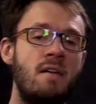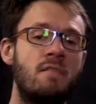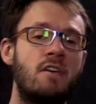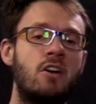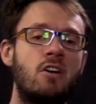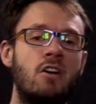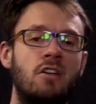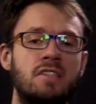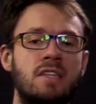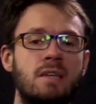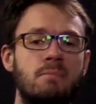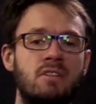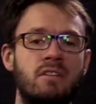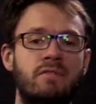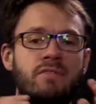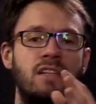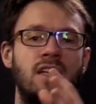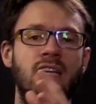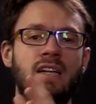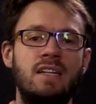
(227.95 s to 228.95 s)
the concept
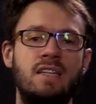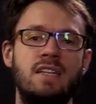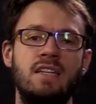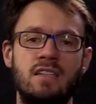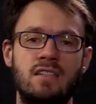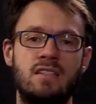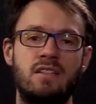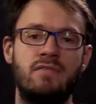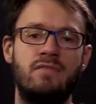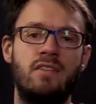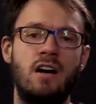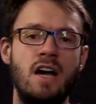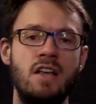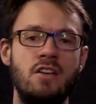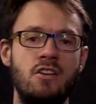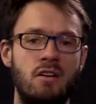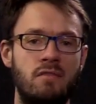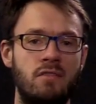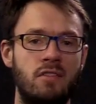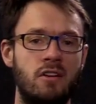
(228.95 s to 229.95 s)
of validity as
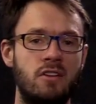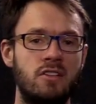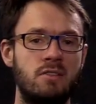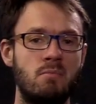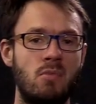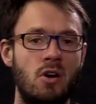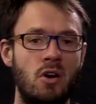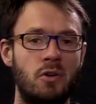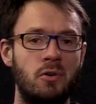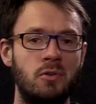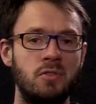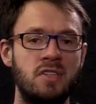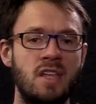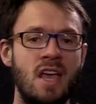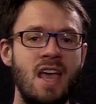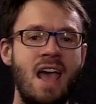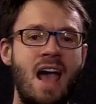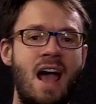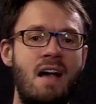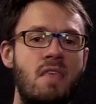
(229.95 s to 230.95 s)
defined over those models,
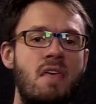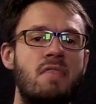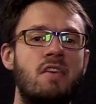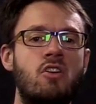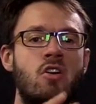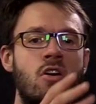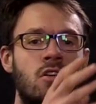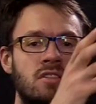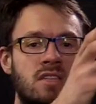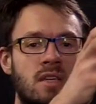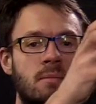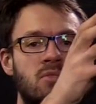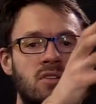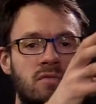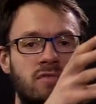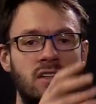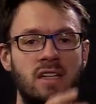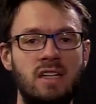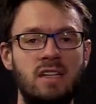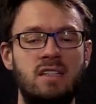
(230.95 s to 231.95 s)
and then the concept
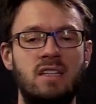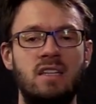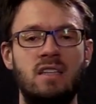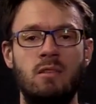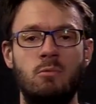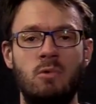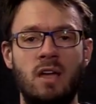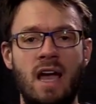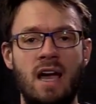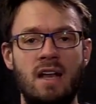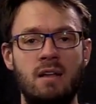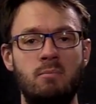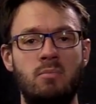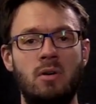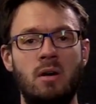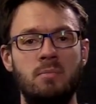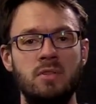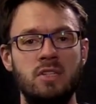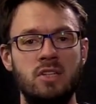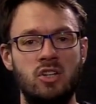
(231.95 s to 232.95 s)
of validity that we had in
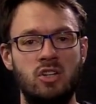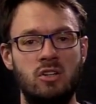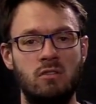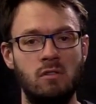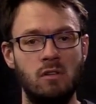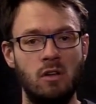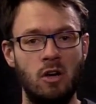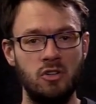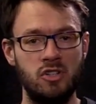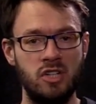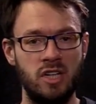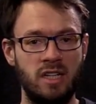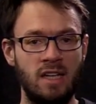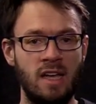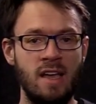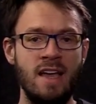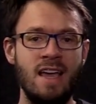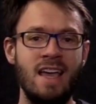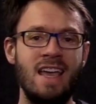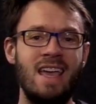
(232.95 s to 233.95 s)
propositional logic.